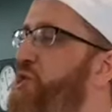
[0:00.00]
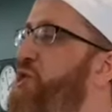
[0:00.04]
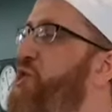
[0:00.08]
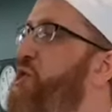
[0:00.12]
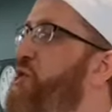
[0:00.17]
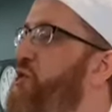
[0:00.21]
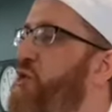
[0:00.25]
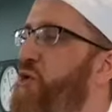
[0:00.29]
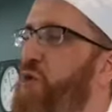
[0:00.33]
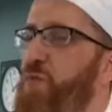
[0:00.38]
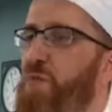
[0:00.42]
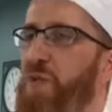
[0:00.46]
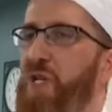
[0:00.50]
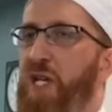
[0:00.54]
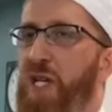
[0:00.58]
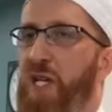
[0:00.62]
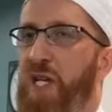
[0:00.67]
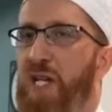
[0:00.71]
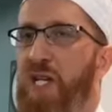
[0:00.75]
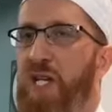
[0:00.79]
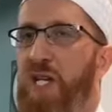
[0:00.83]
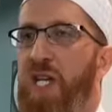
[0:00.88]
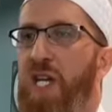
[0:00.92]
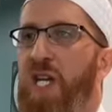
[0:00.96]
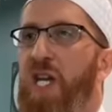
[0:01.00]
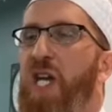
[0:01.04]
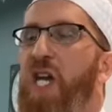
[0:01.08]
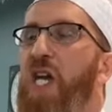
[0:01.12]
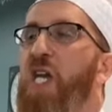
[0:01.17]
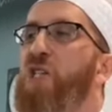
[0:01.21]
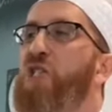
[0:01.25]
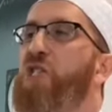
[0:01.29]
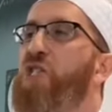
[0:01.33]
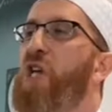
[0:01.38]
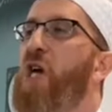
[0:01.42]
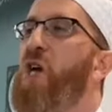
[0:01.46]
she should be.
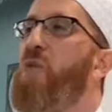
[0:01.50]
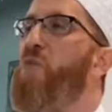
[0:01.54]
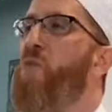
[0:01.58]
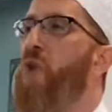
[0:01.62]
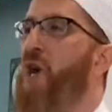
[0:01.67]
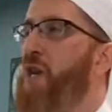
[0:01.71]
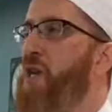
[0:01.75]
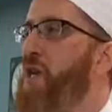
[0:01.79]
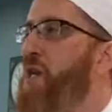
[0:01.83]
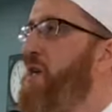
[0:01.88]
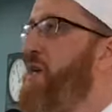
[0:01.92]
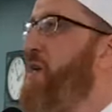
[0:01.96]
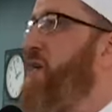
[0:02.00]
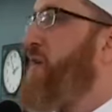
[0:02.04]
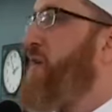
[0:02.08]
Is someone